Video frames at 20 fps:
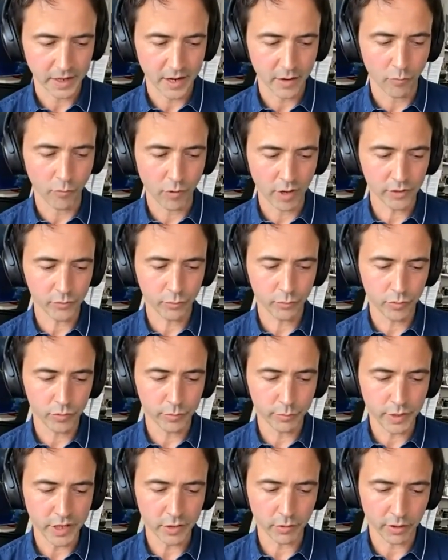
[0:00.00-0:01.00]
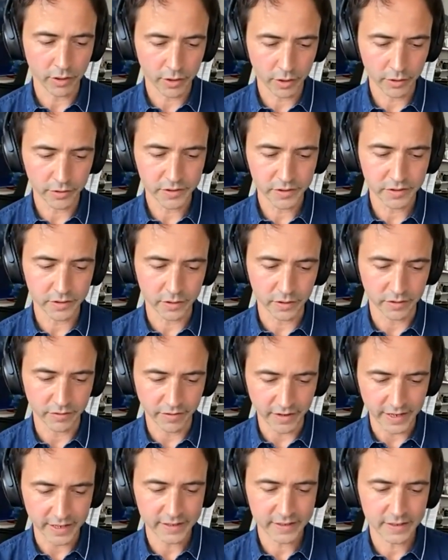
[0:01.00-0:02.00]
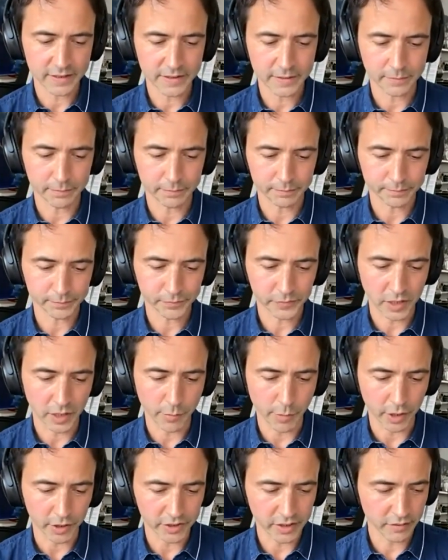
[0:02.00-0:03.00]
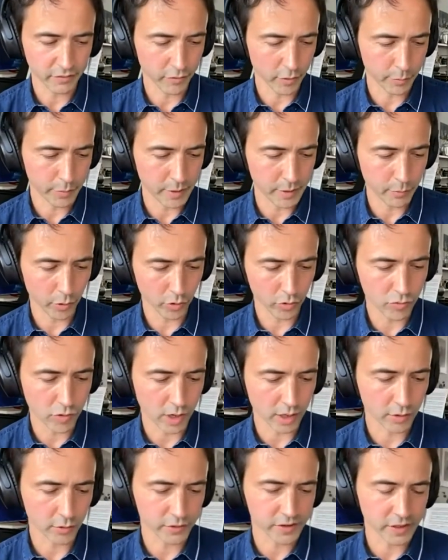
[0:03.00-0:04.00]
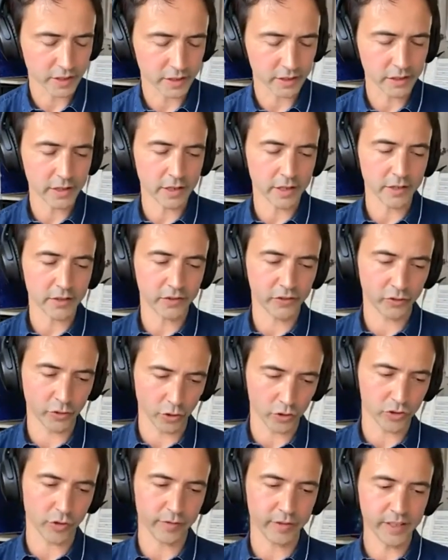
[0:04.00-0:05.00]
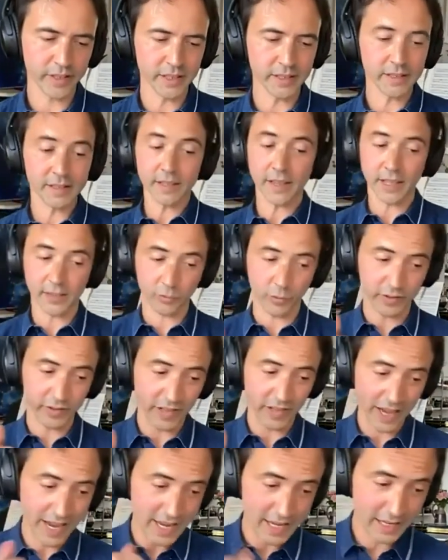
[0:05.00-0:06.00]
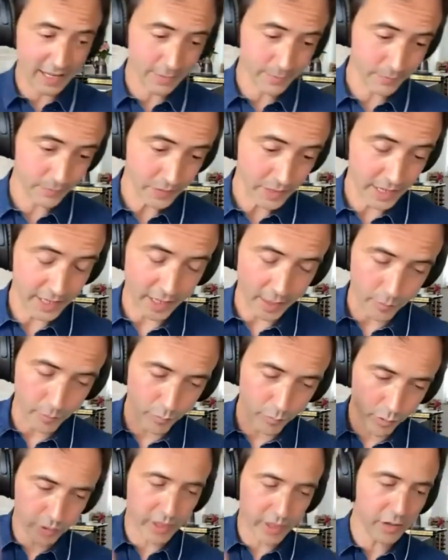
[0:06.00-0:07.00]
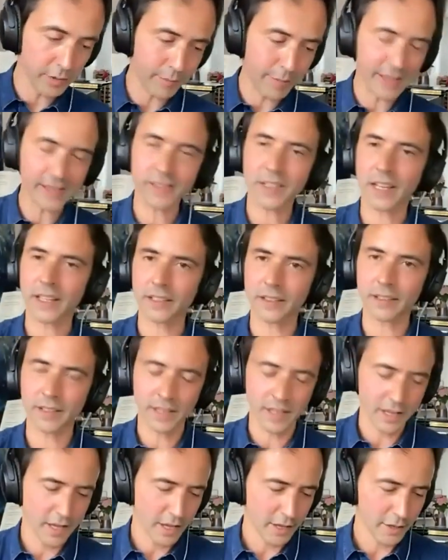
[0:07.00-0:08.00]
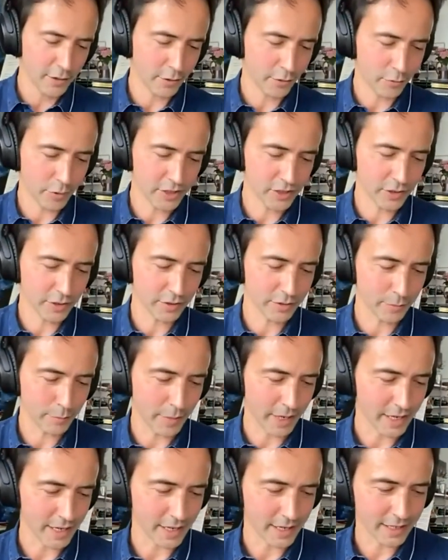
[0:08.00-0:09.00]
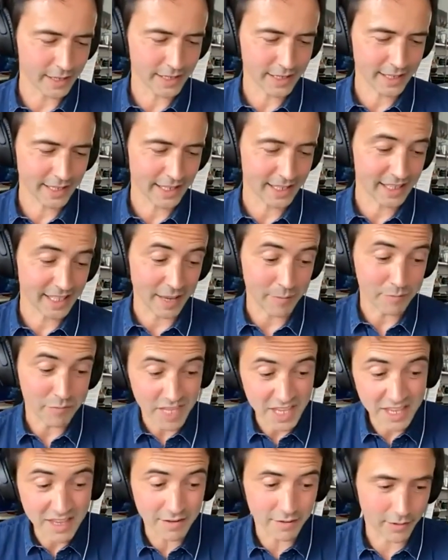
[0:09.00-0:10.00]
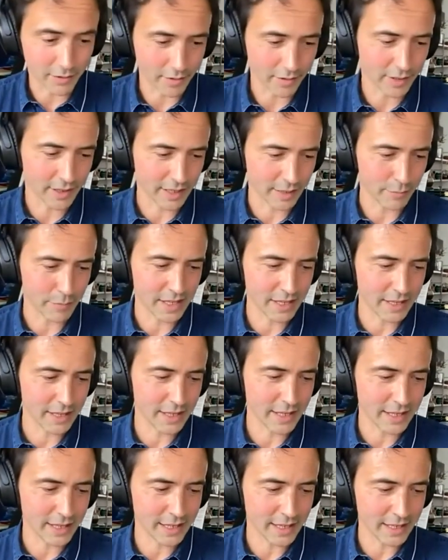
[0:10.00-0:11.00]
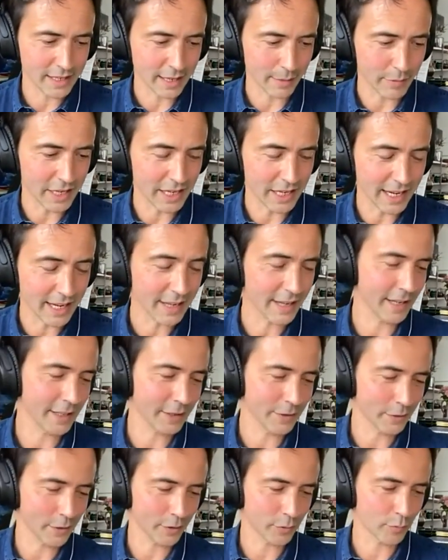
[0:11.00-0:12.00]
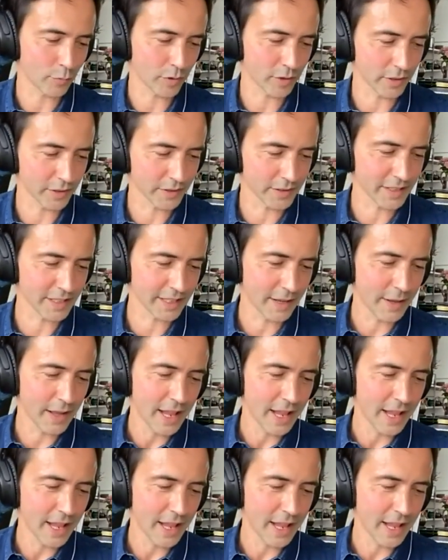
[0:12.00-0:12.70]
What would be your thoughts, advices about it for people who are constantly in search of it? That was Haik. And I put in the basket the question by Camille or Camille, I don't know how to pronounce it.